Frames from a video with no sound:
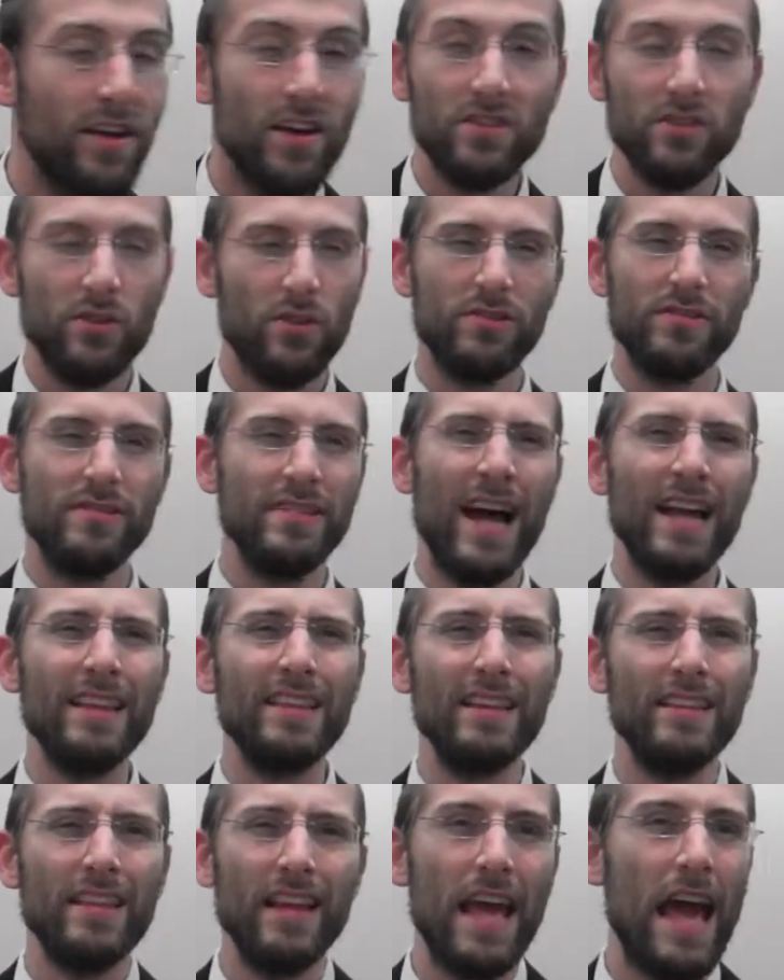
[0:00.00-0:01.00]
So it's not
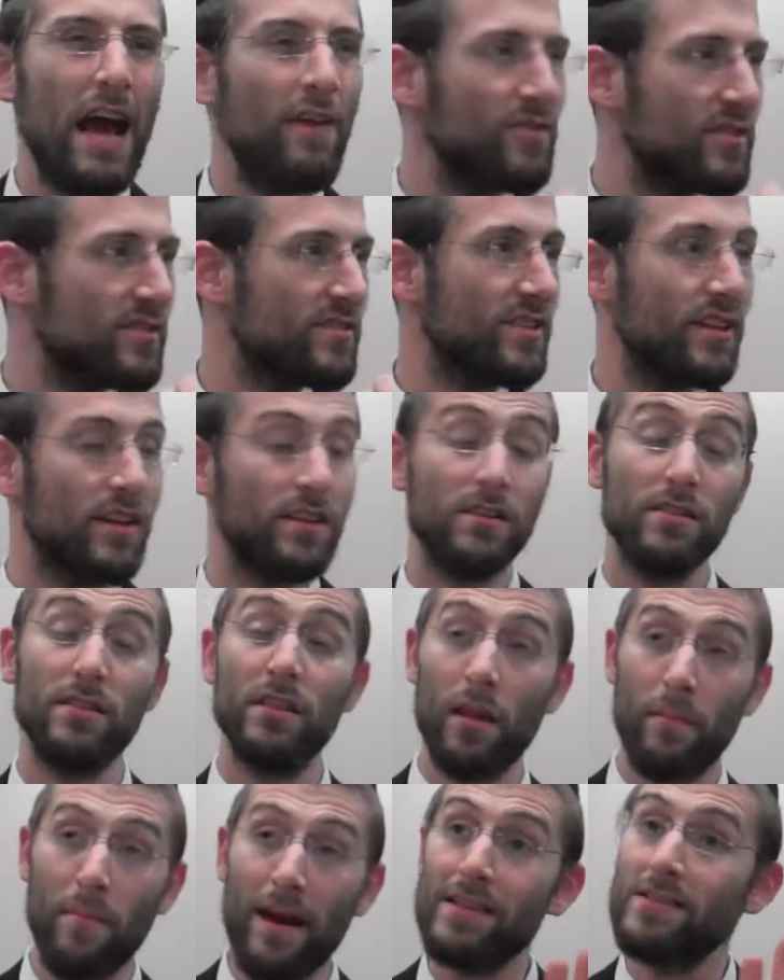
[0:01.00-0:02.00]
that they have to see it.
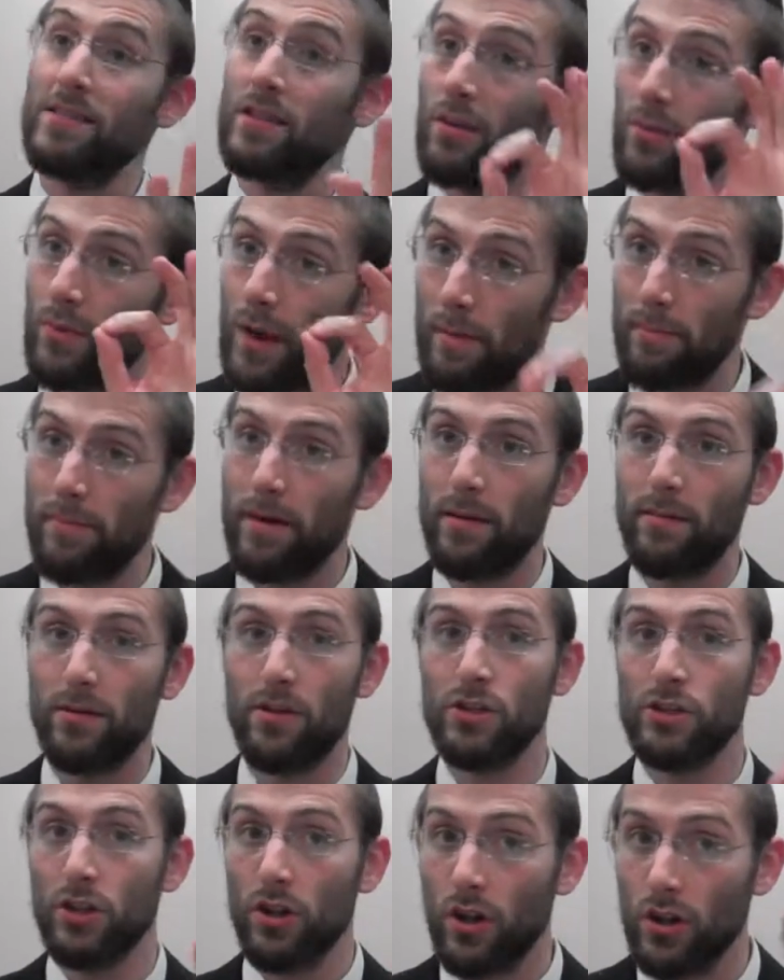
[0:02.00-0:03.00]
Lamaisa, the Rambam,
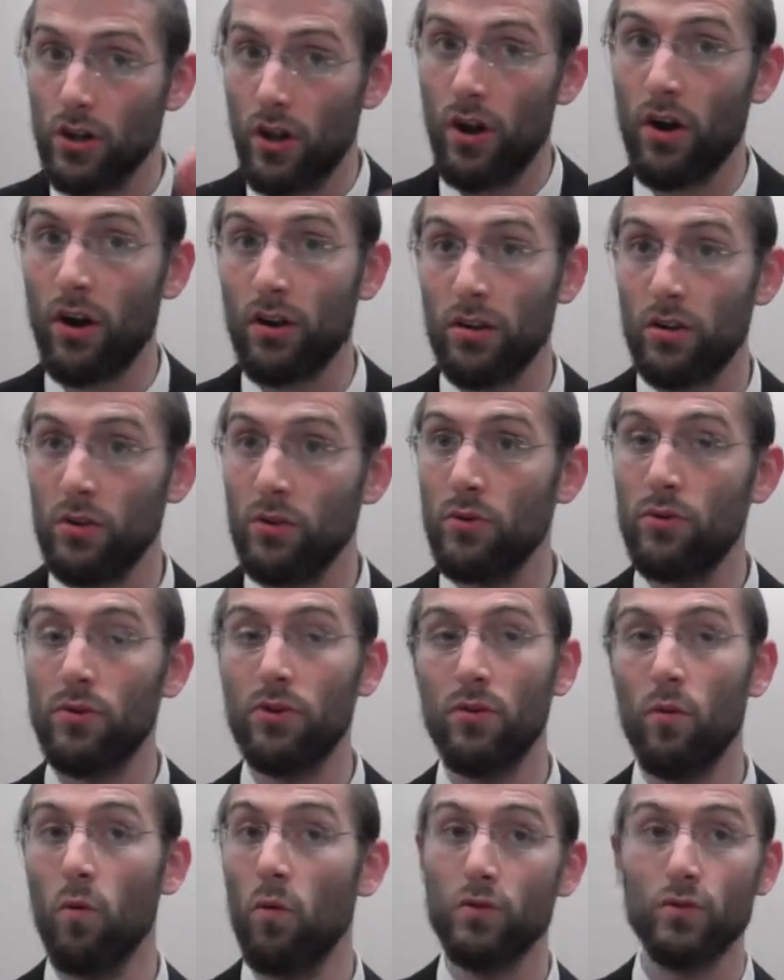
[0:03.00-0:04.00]
the Shulchan Aruch, the
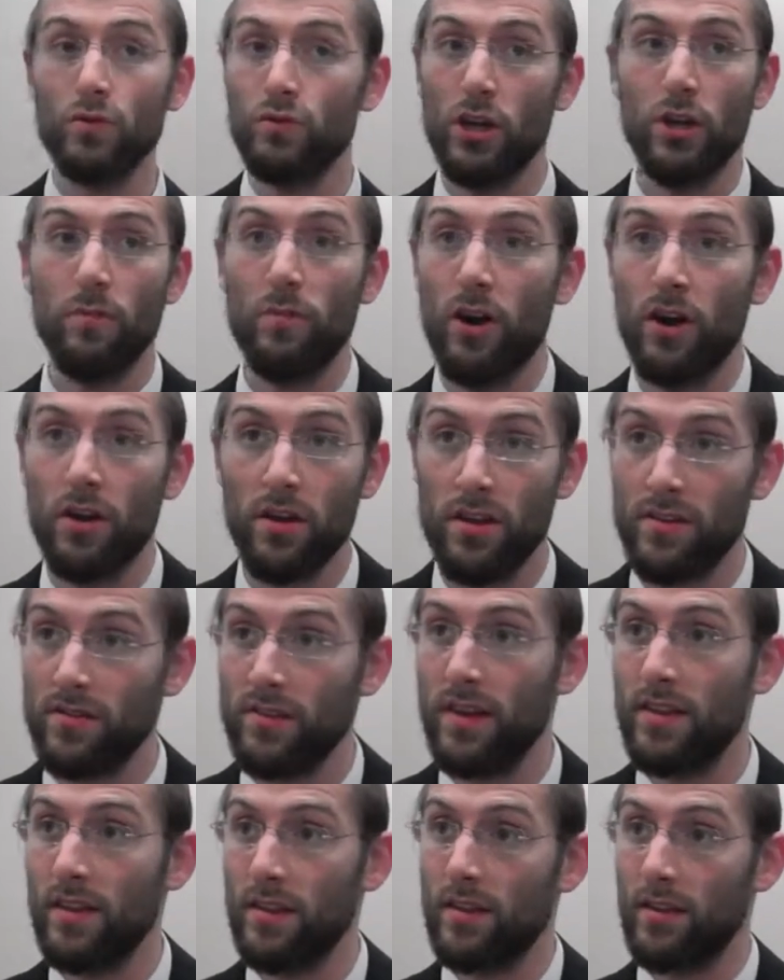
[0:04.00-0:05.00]
Tur, all the Rishonim argue. They
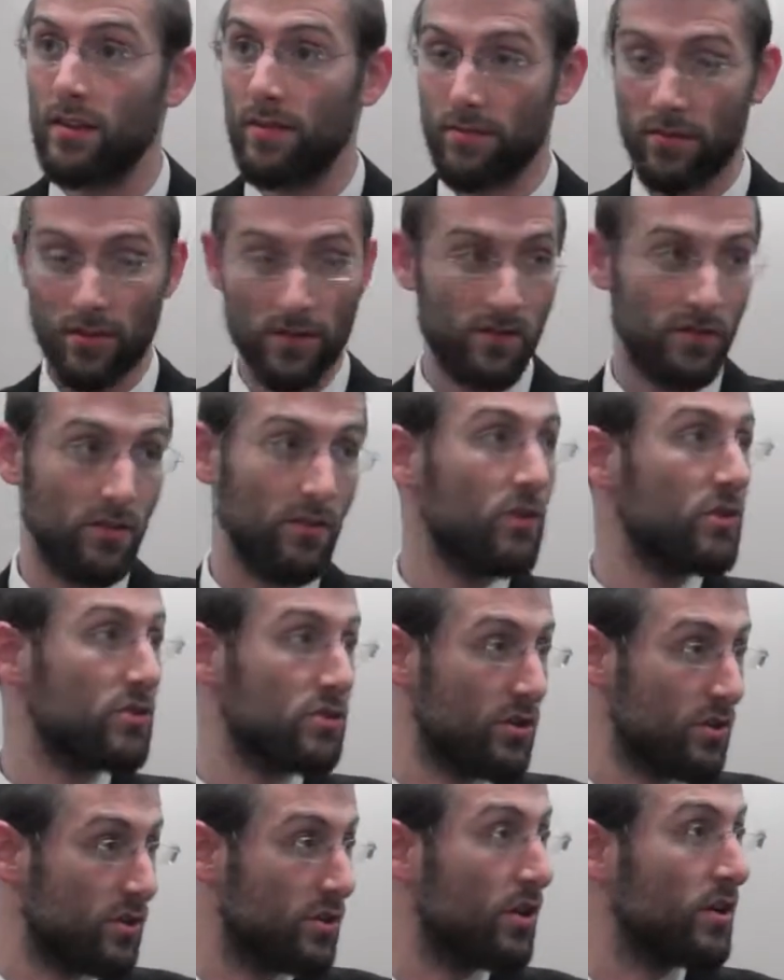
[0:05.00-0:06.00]
say that you see, look at
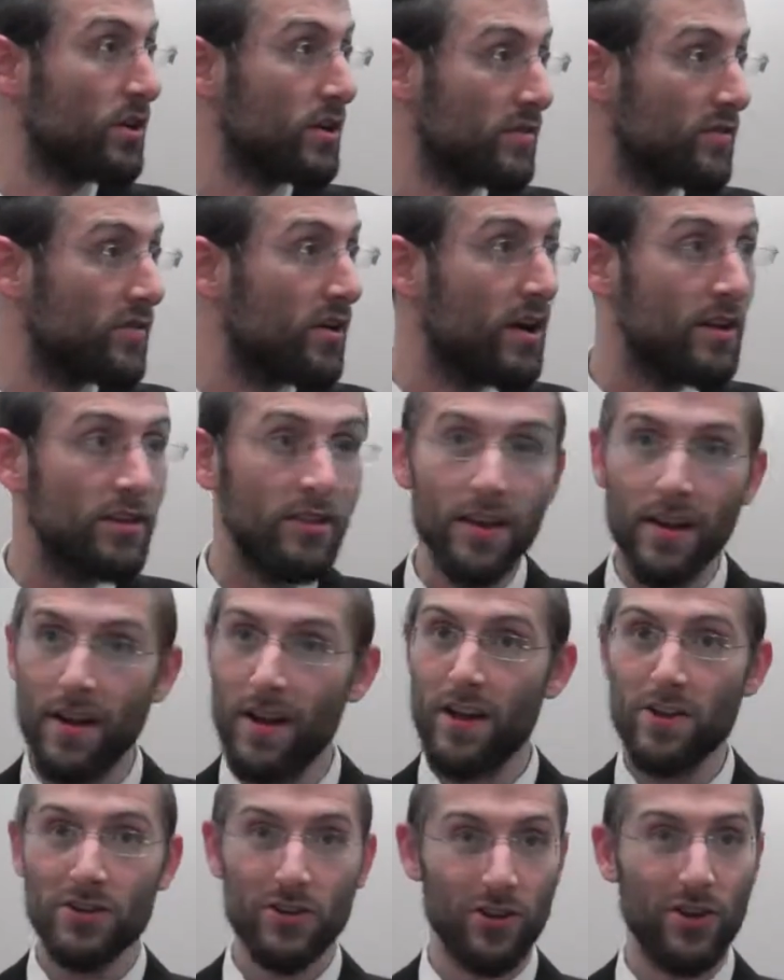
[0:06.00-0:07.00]
Shulchan Aruch inside.
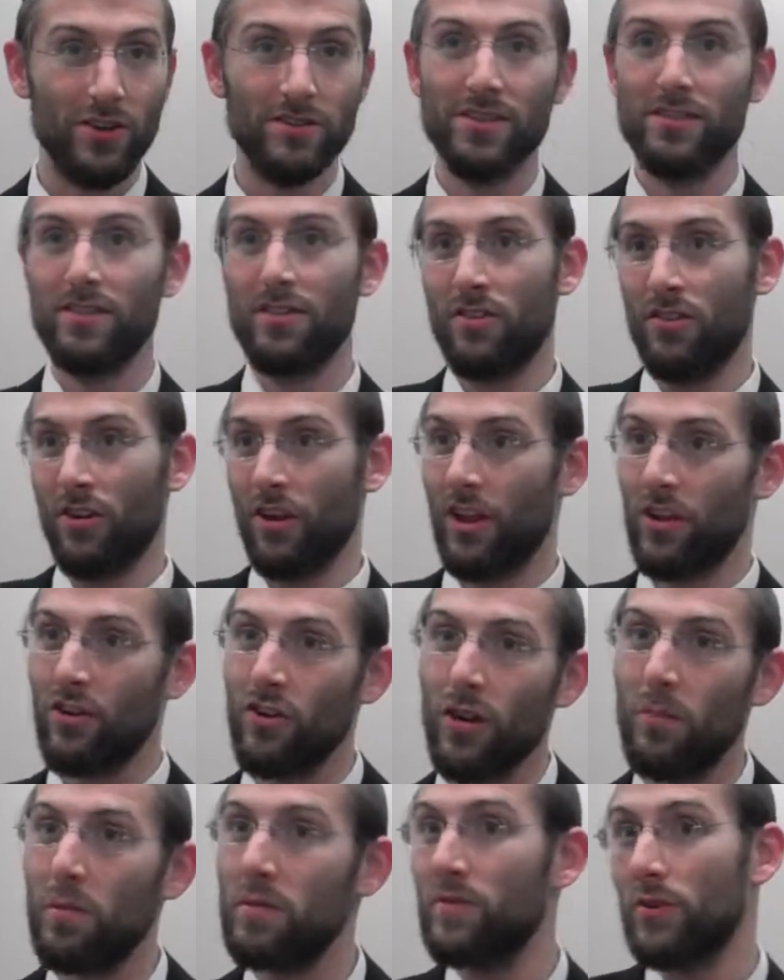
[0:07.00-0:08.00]
Shulchan Aruch says Koila
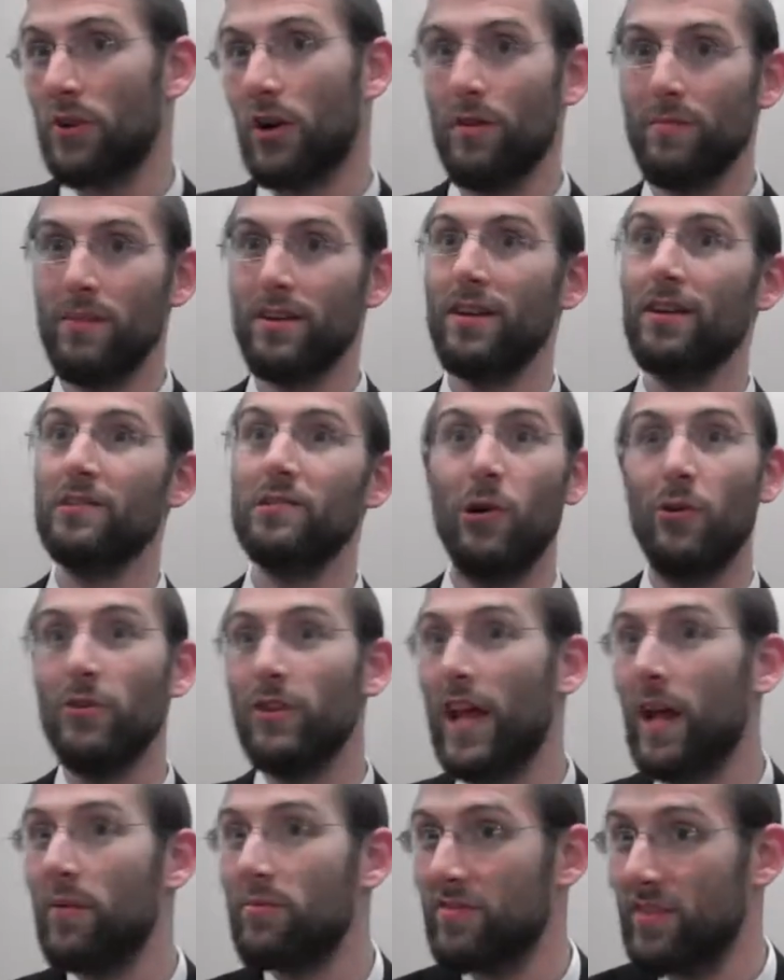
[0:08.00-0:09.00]
Kolmas v'Koil Megilta
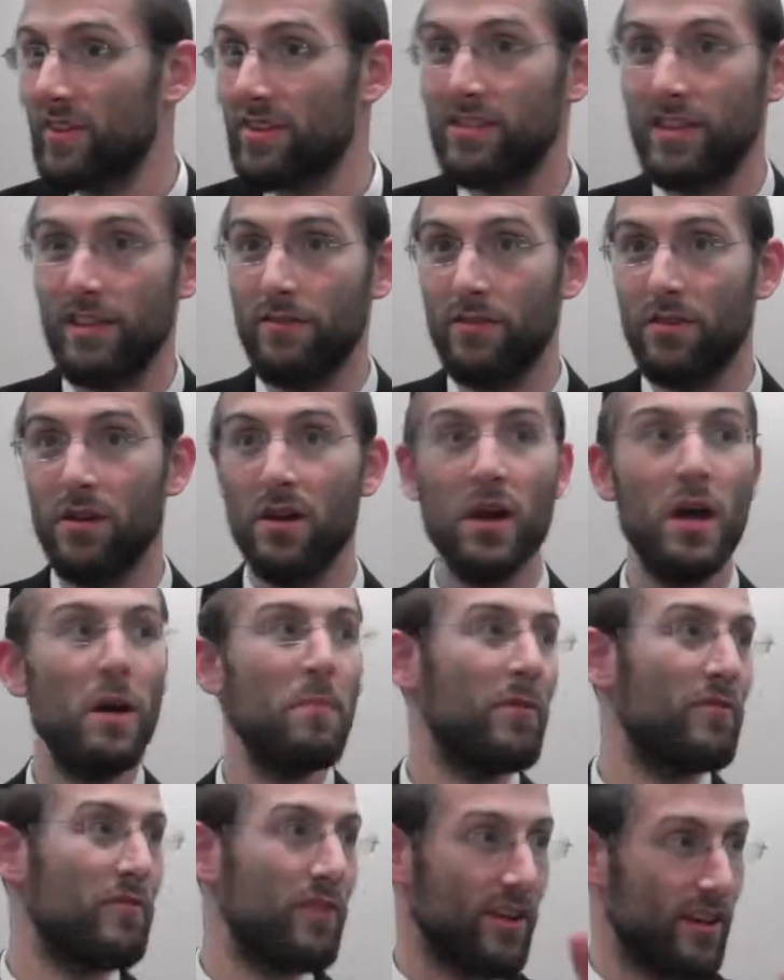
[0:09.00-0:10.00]
only helps for the ksiva.
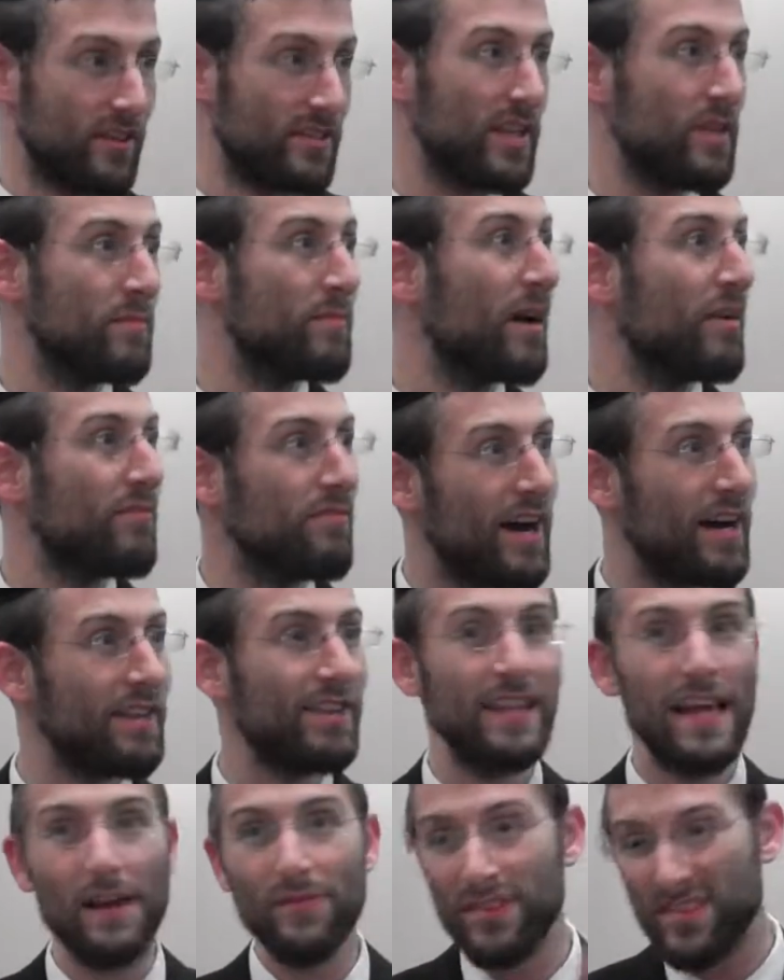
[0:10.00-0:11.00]
But for Chasima, Avada,
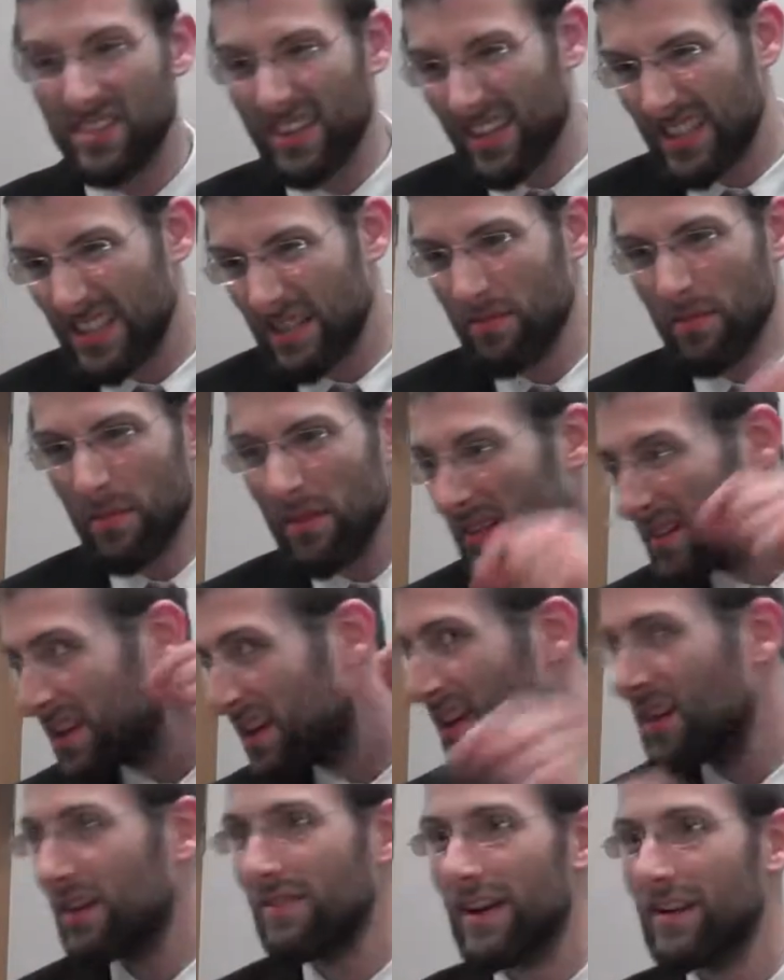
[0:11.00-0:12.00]
they have to see the Chasima, but
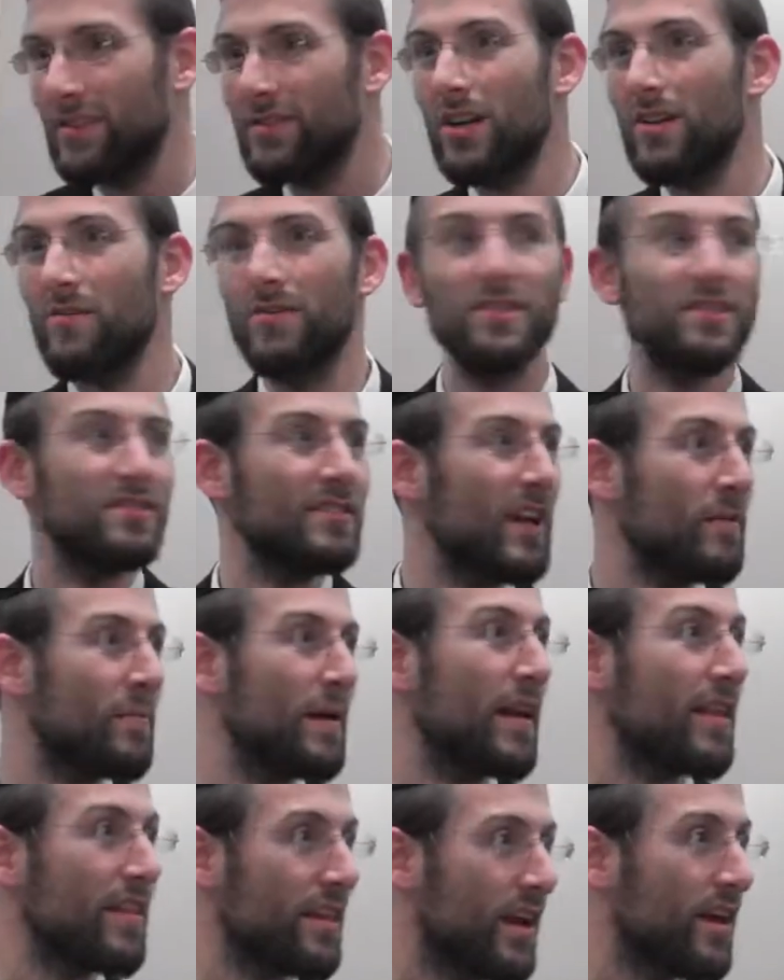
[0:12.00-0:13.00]
Chila v'Atzoif, it doesn't help
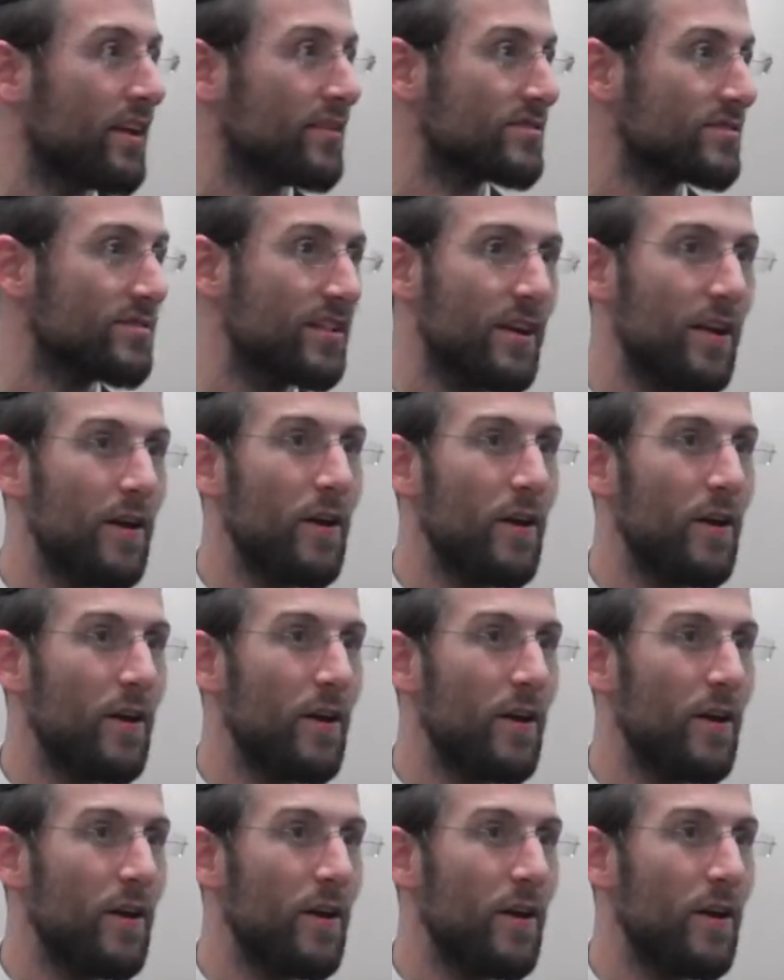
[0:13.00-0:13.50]
anything else.